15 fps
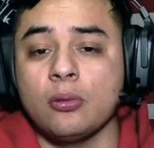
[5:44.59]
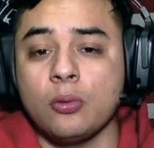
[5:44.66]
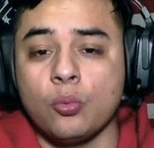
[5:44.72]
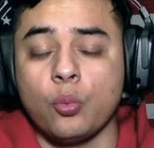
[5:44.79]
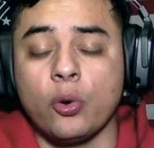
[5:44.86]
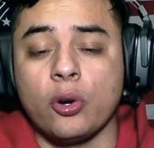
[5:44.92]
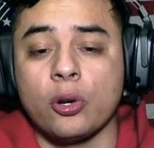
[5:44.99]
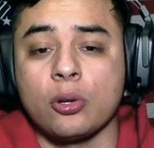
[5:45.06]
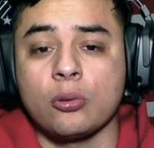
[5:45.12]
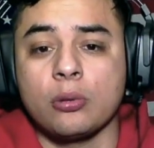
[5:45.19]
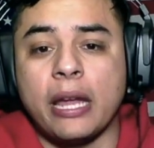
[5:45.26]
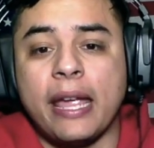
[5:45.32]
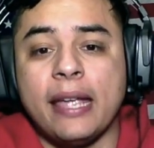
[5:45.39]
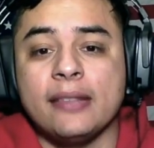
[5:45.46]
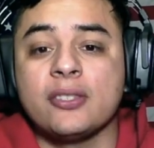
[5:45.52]
were
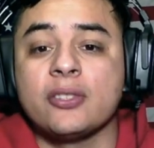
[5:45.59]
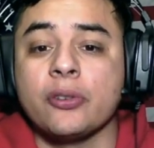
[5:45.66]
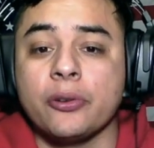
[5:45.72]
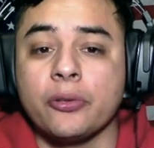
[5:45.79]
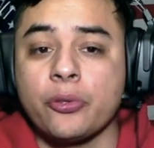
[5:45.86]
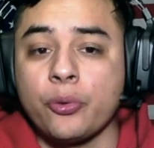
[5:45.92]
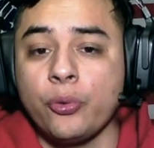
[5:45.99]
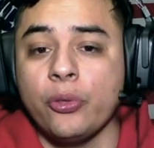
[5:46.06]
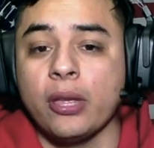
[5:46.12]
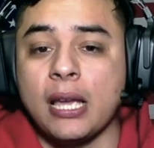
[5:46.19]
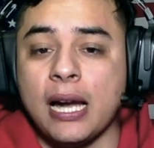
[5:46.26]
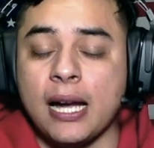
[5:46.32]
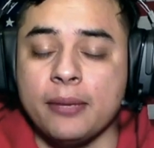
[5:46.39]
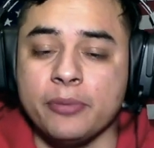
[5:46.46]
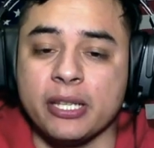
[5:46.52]
answered through the
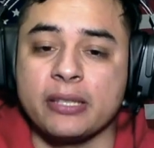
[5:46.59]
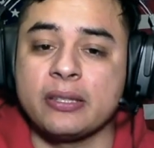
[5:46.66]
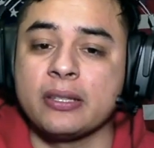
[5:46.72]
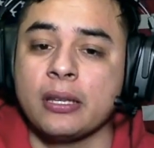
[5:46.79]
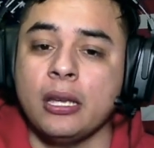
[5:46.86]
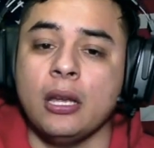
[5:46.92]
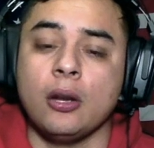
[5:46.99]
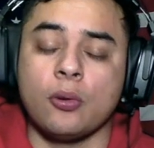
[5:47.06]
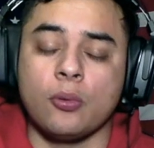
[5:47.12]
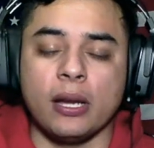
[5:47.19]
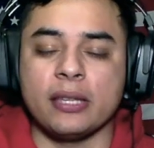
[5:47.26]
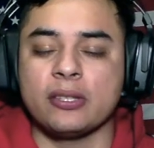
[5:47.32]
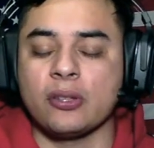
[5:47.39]
comics, right?